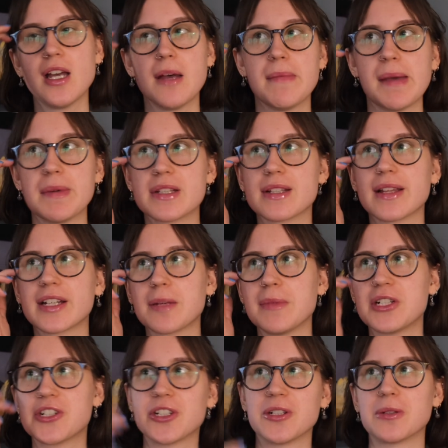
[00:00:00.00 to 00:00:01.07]
maybe isn't like a
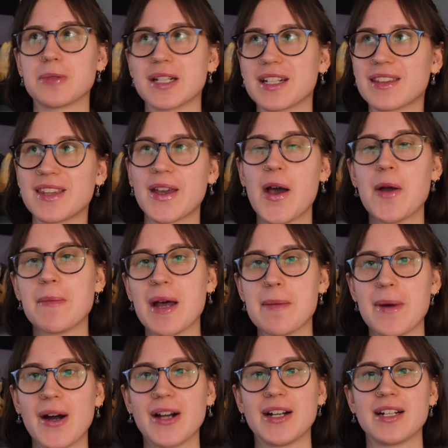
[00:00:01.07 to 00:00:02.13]
mature reading thing on my
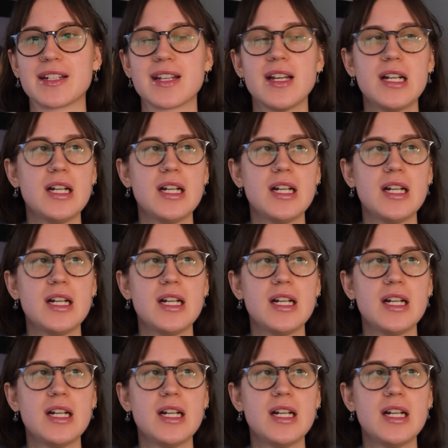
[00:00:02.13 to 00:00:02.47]
part,